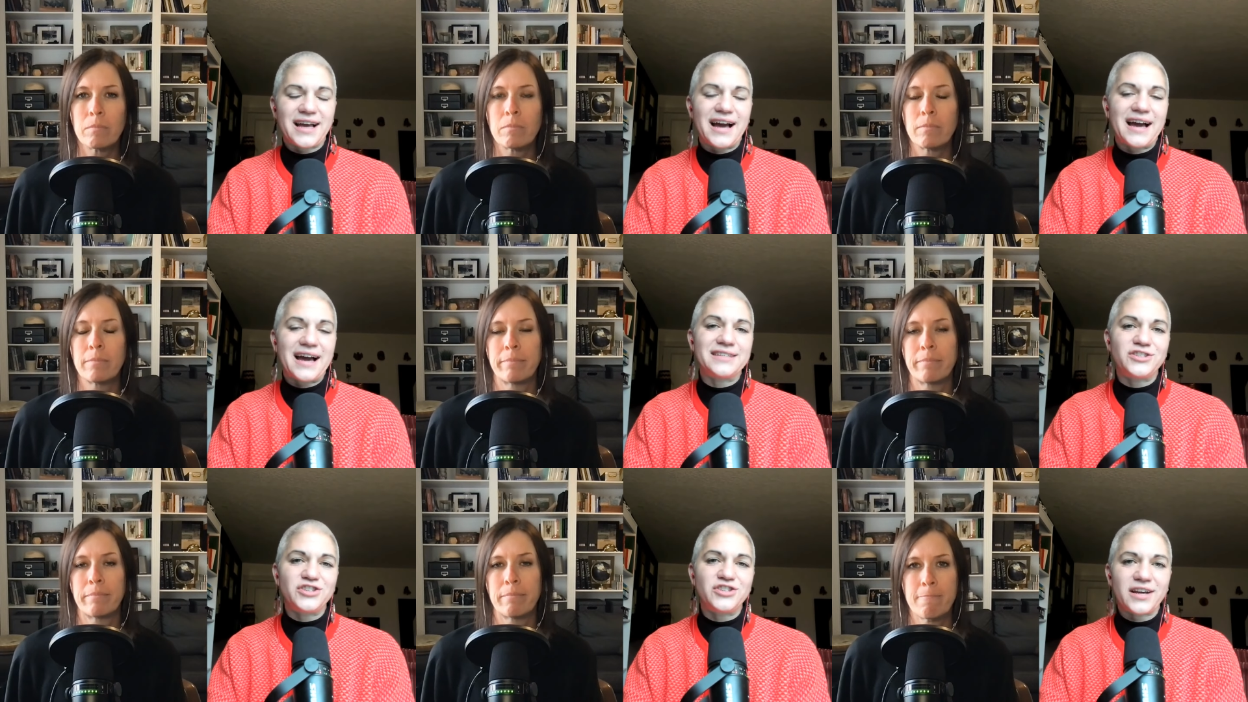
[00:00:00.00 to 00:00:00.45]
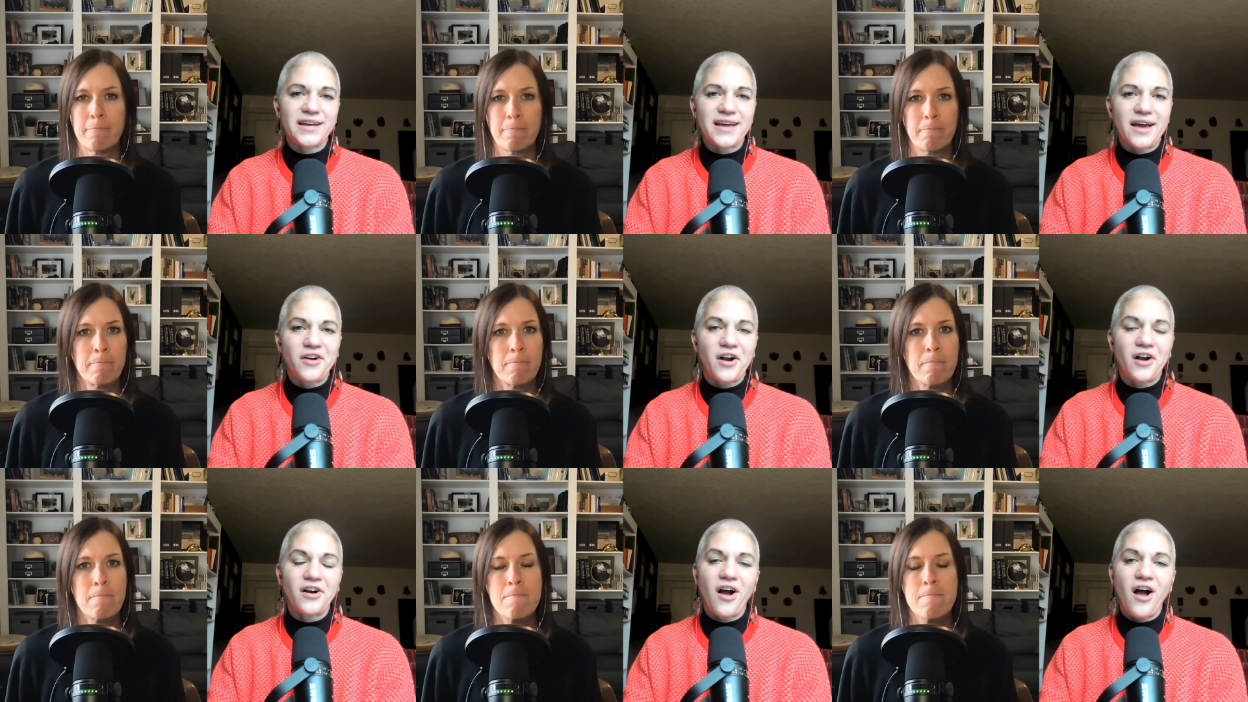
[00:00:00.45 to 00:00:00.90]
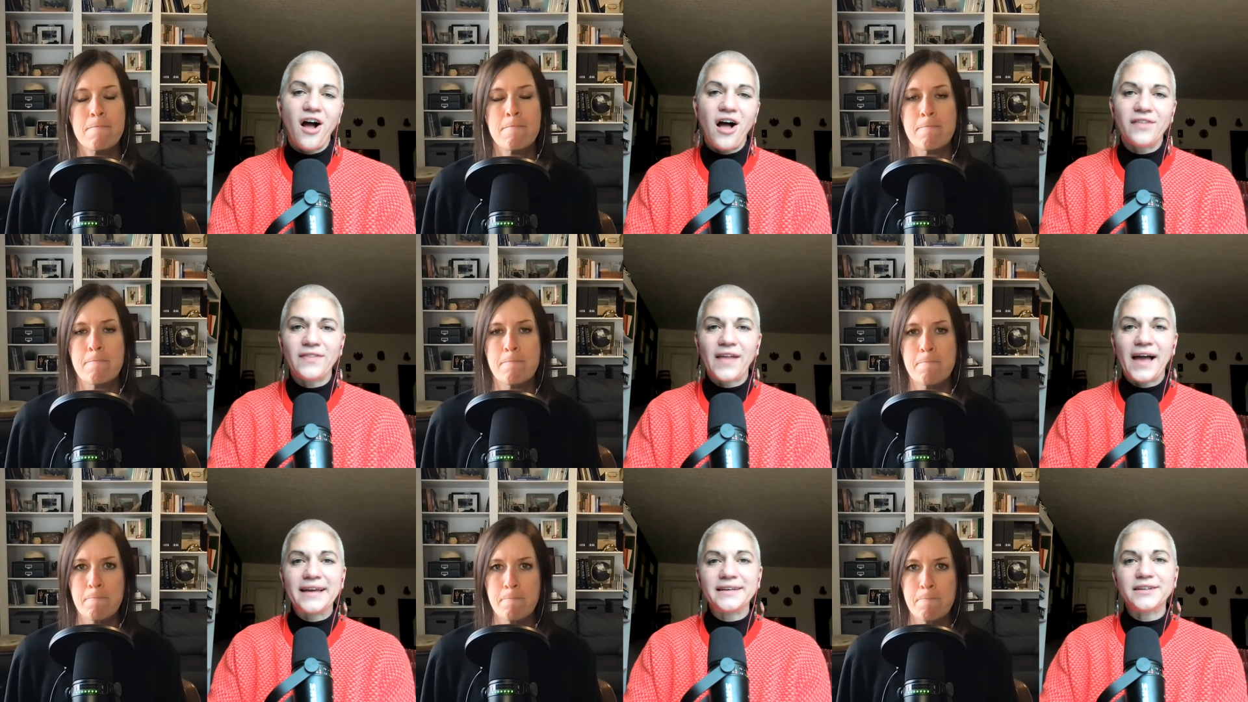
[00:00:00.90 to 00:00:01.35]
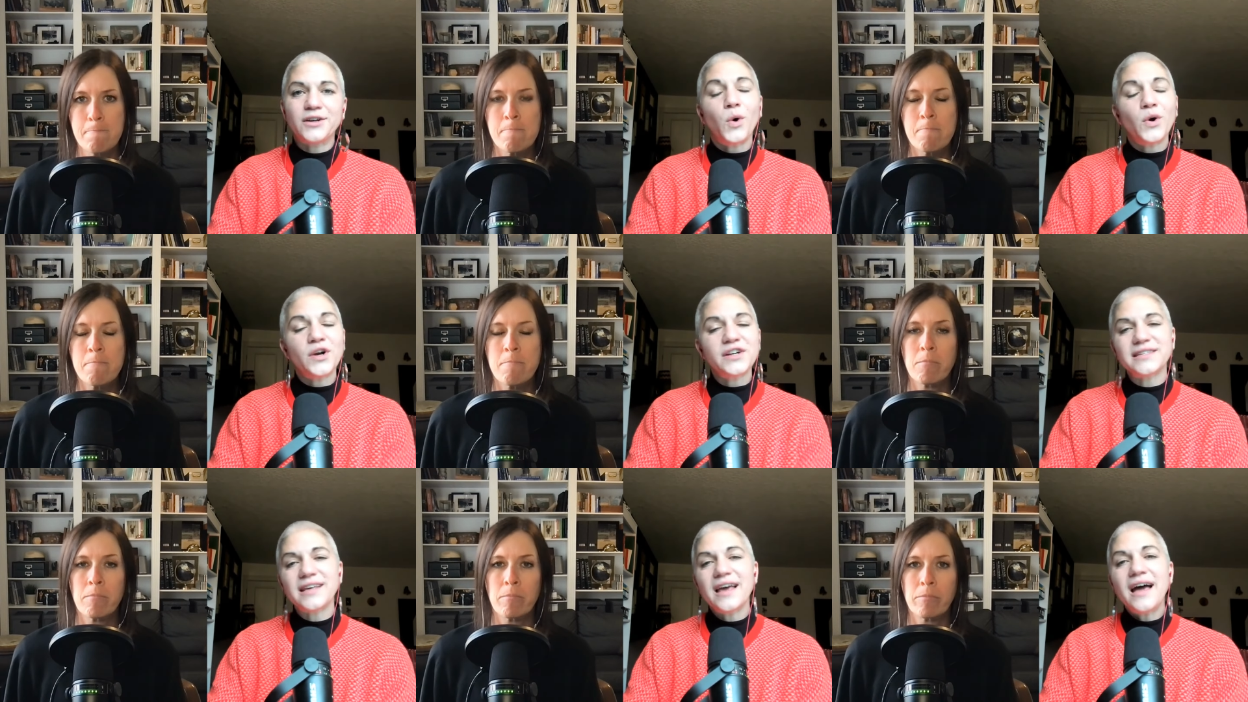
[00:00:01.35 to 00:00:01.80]
Speaker 1: guys, check out our online
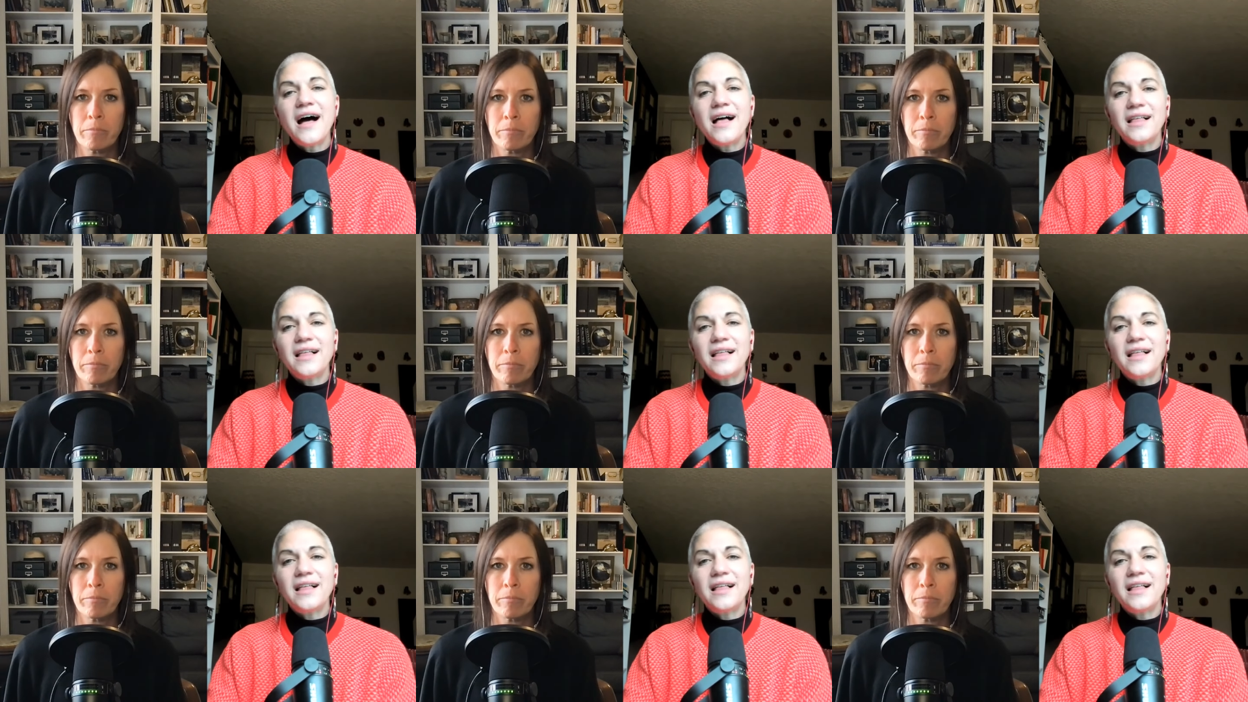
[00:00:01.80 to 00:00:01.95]
course,